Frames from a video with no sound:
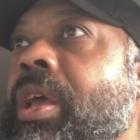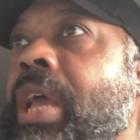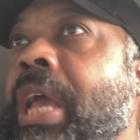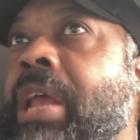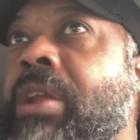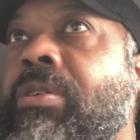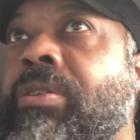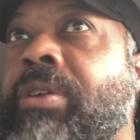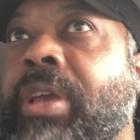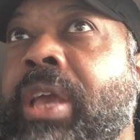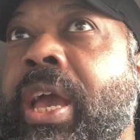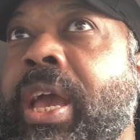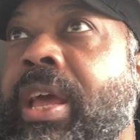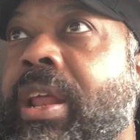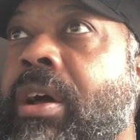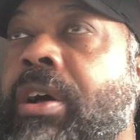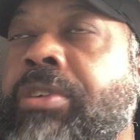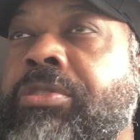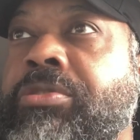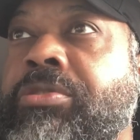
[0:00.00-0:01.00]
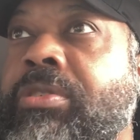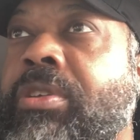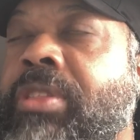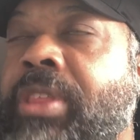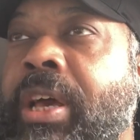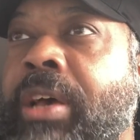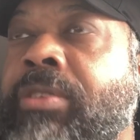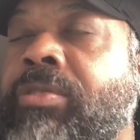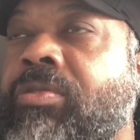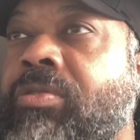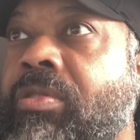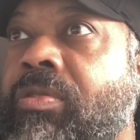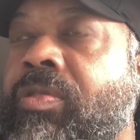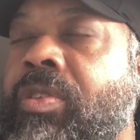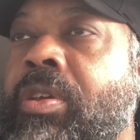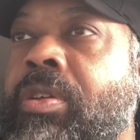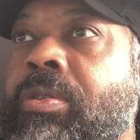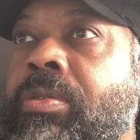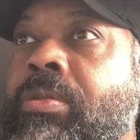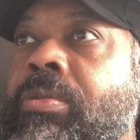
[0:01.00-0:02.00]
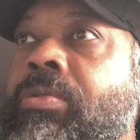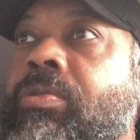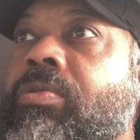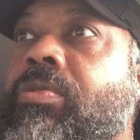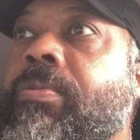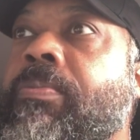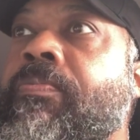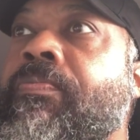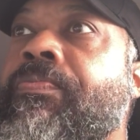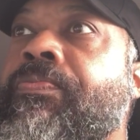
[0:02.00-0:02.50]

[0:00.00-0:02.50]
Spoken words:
and will get hundreds of thousands of views